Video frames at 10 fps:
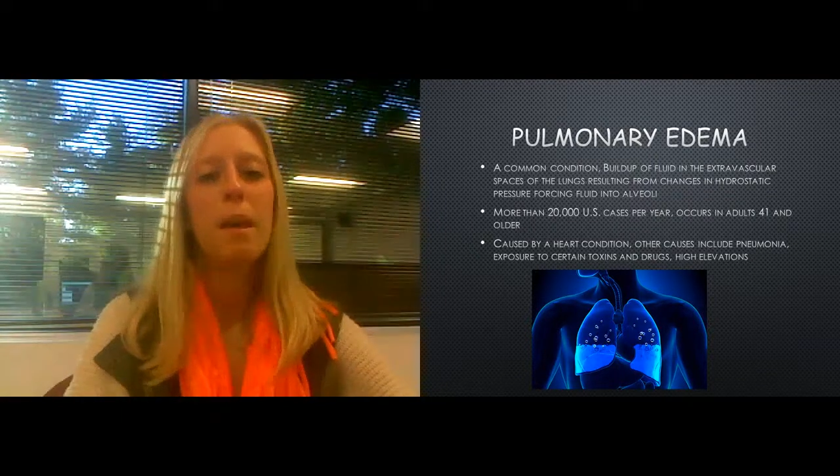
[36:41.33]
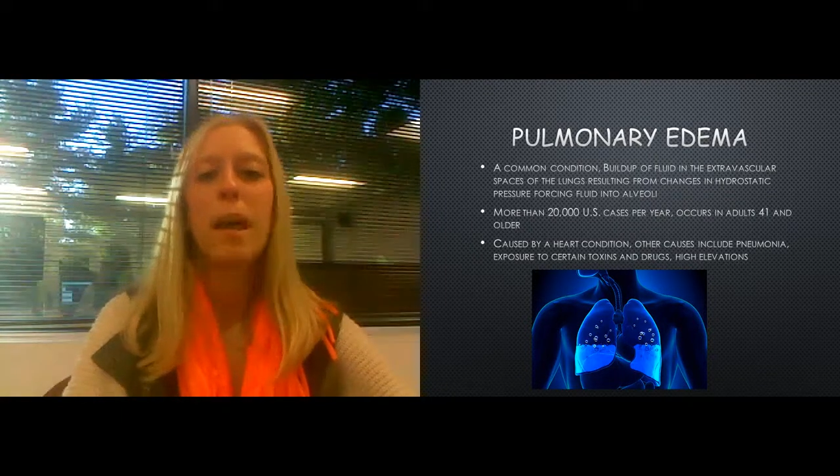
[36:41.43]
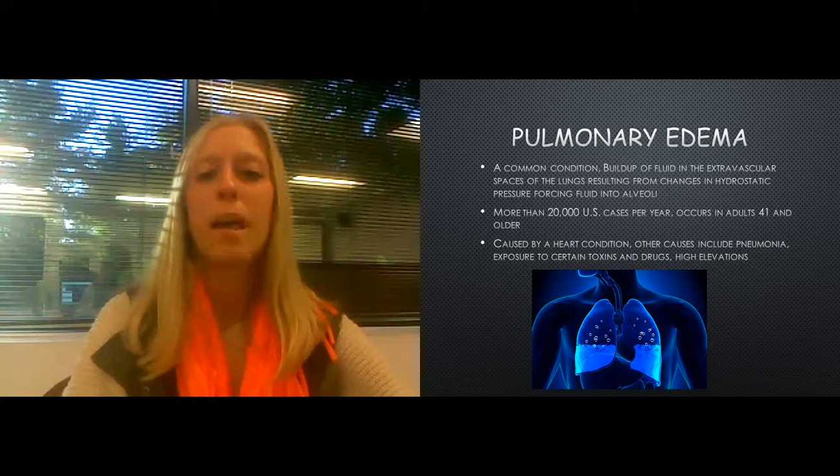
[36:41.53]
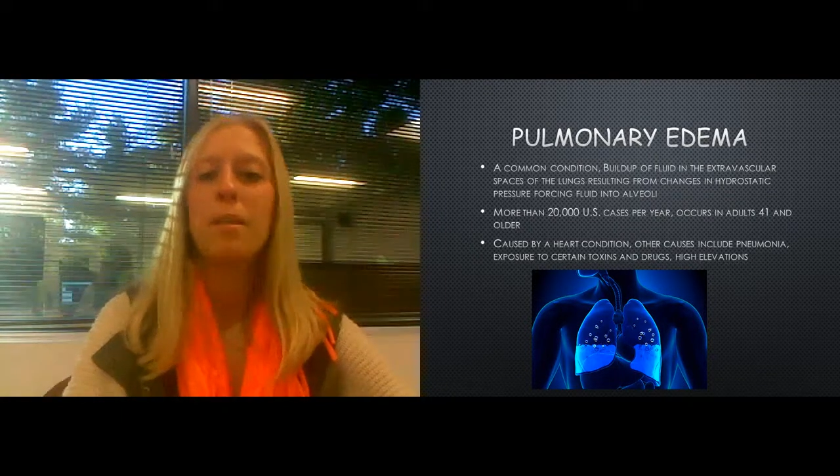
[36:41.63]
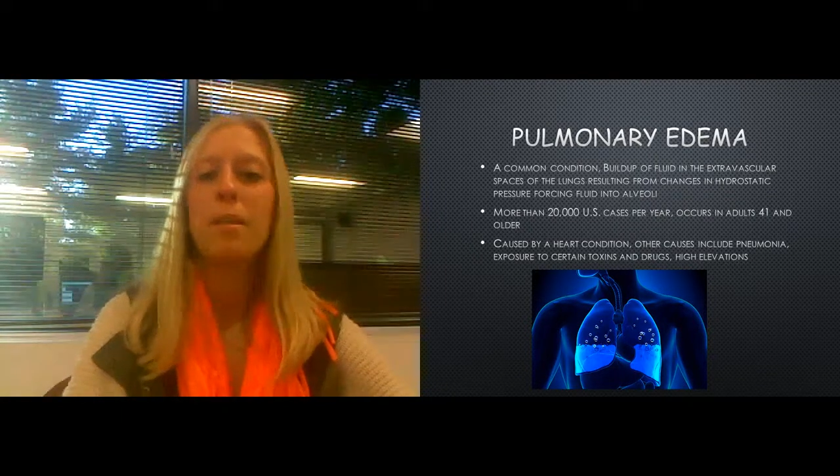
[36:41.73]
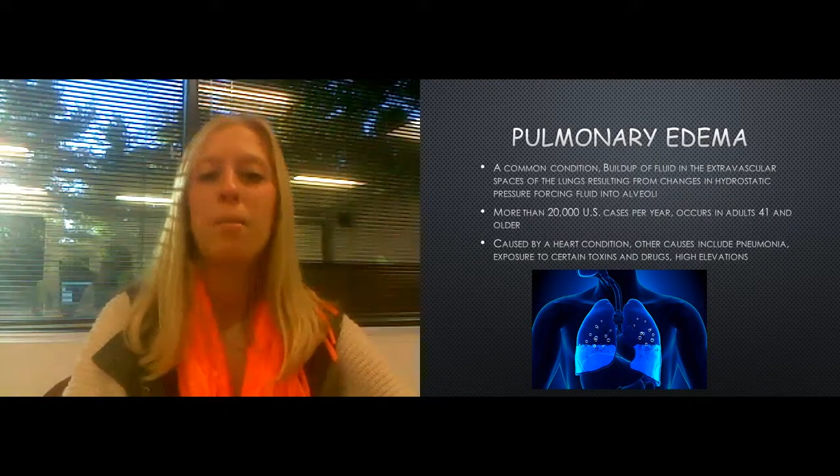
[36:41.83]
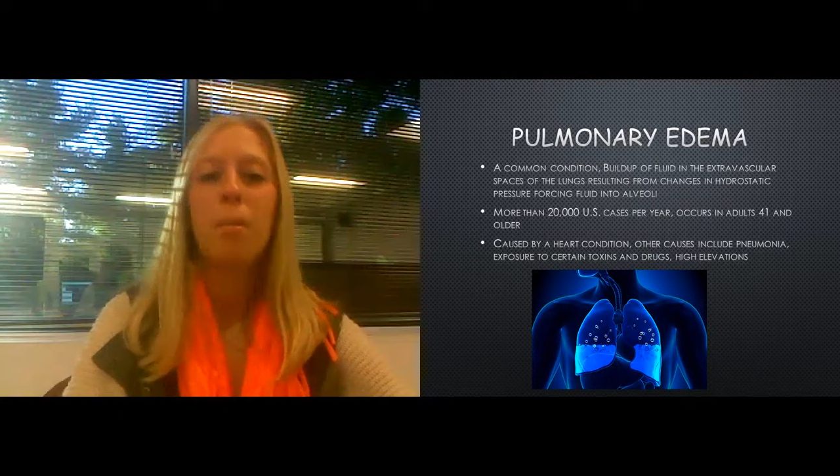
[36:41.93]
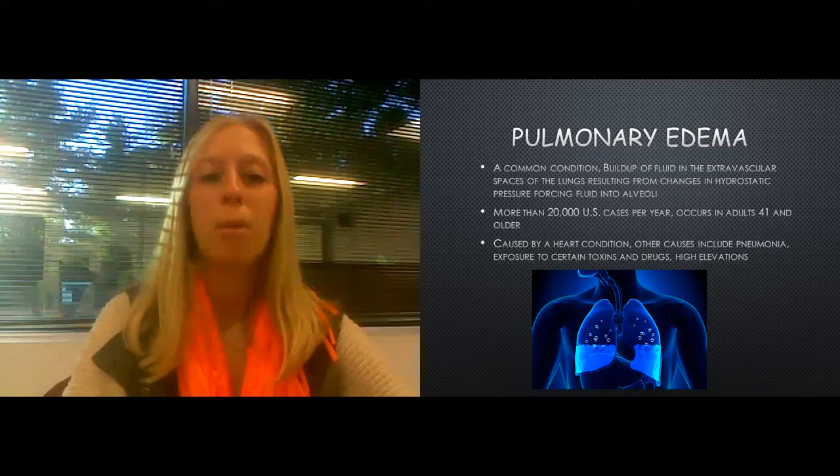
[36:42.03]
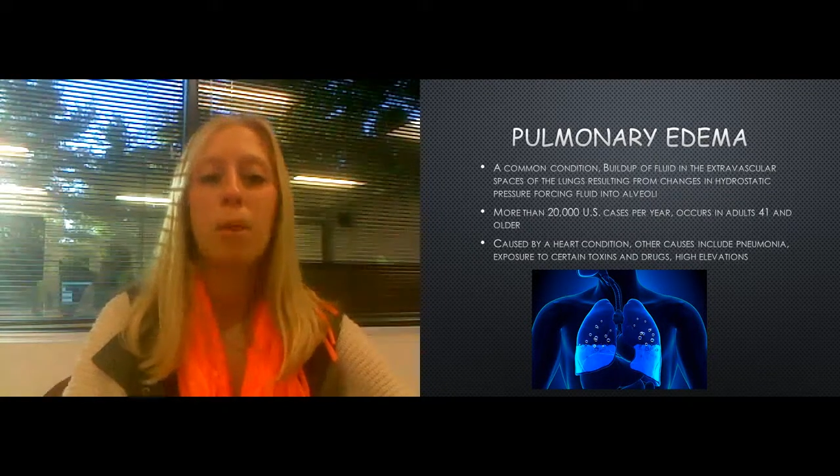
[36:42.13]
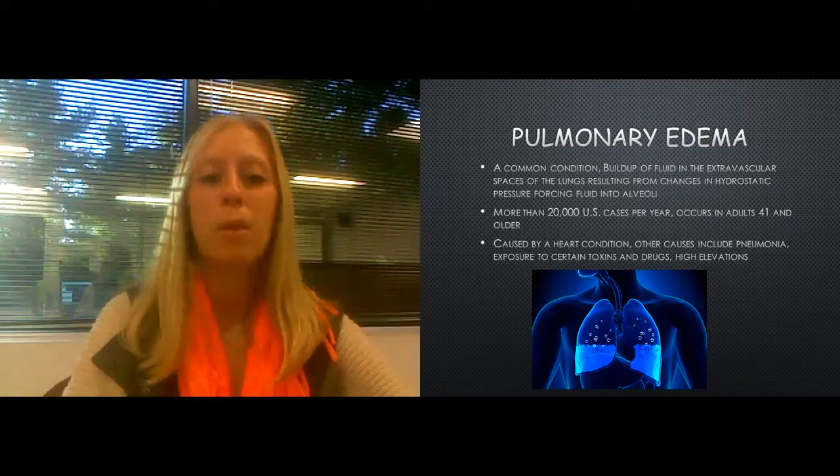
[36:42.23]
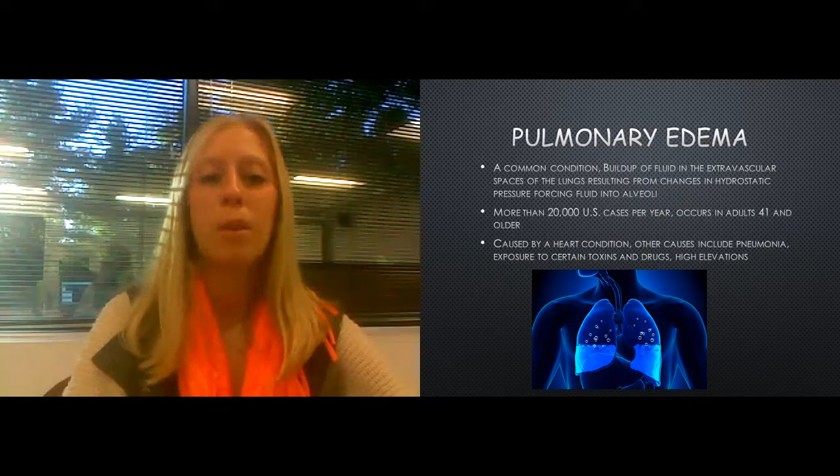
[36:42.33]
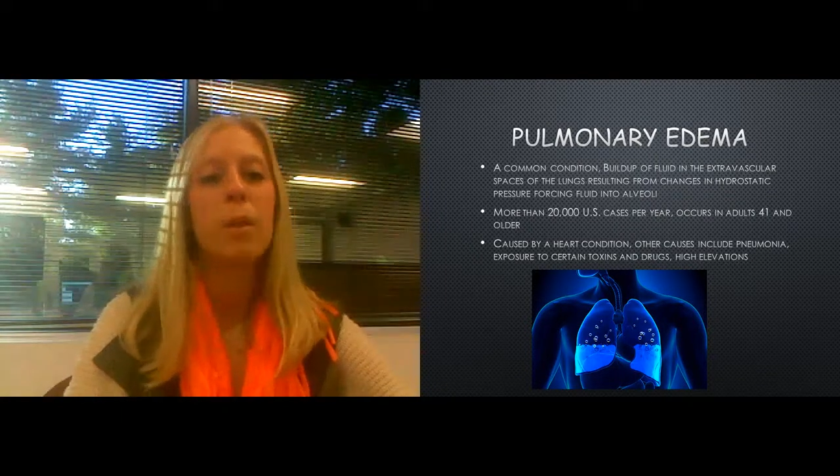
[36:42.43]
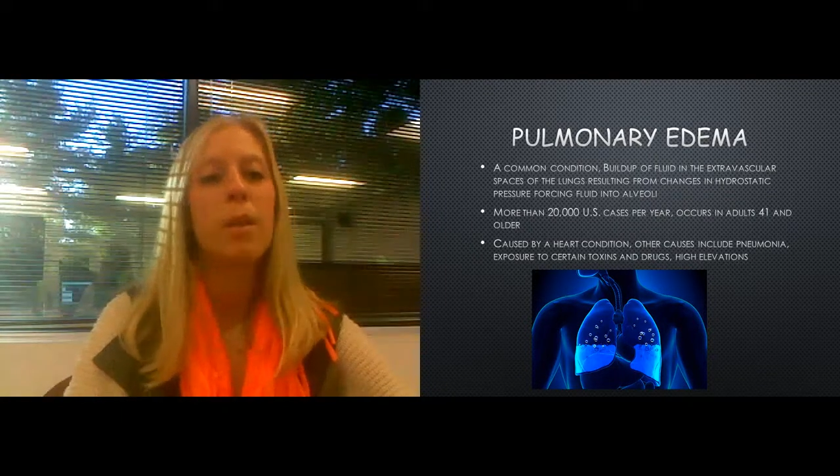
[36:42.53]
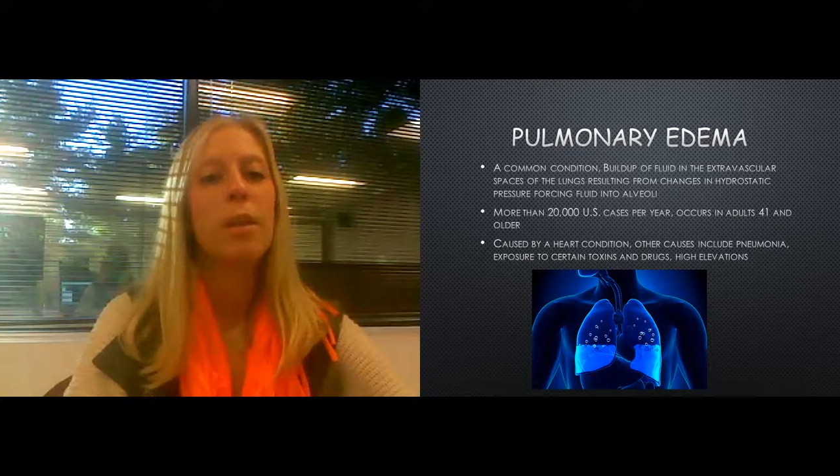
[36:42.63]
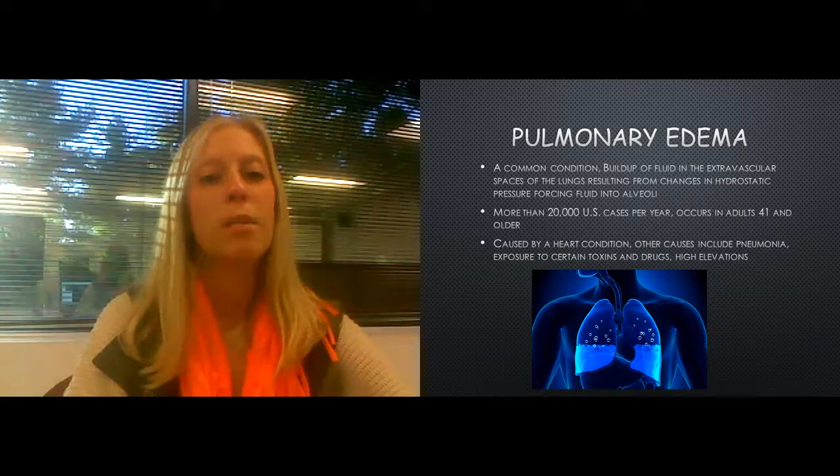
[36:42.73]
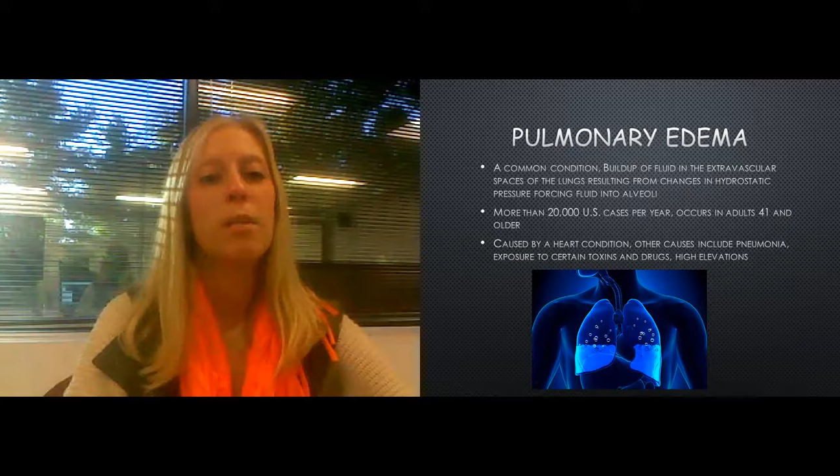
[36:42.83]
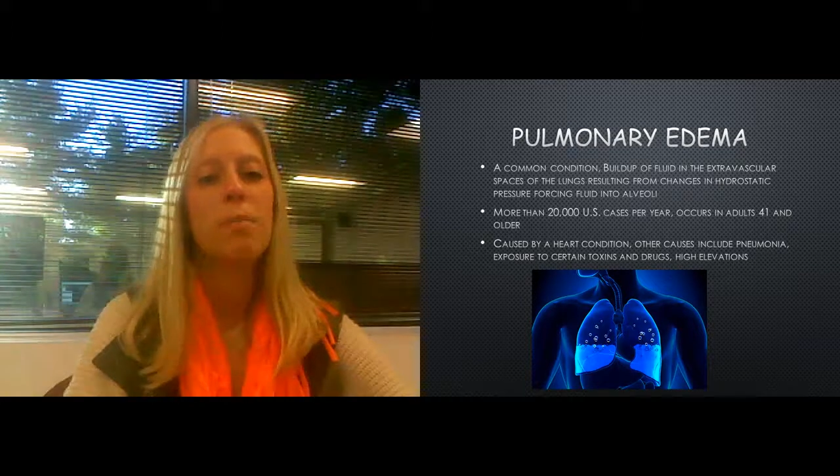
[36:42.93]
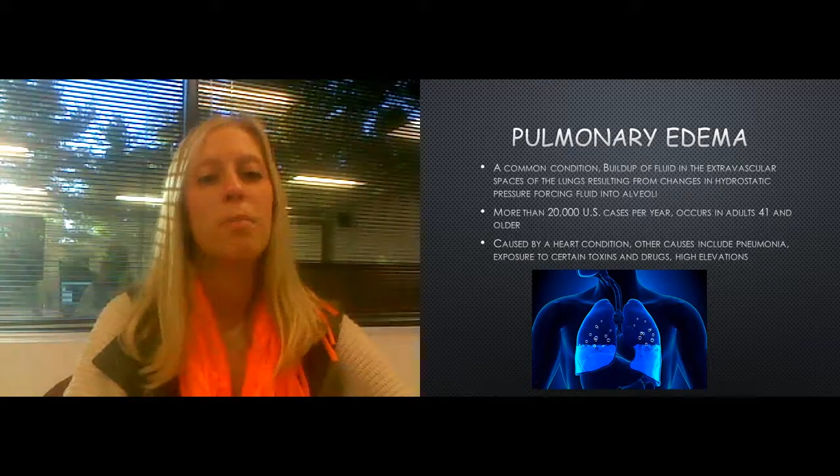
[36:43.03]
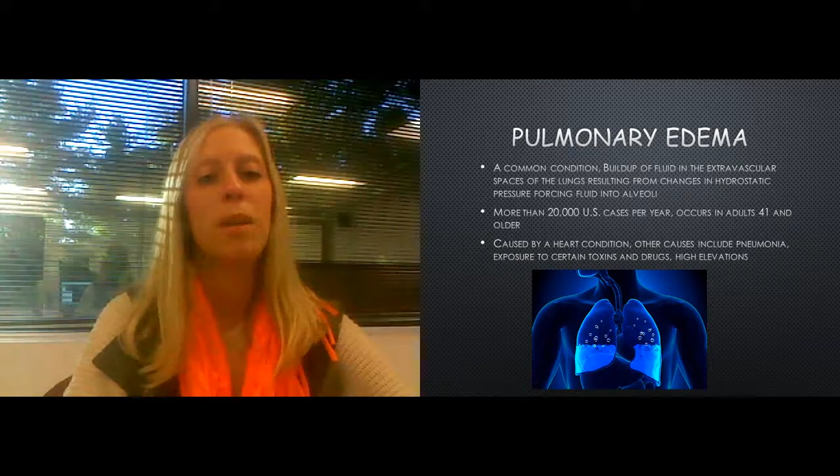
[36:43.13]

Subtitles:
It's more than 20,000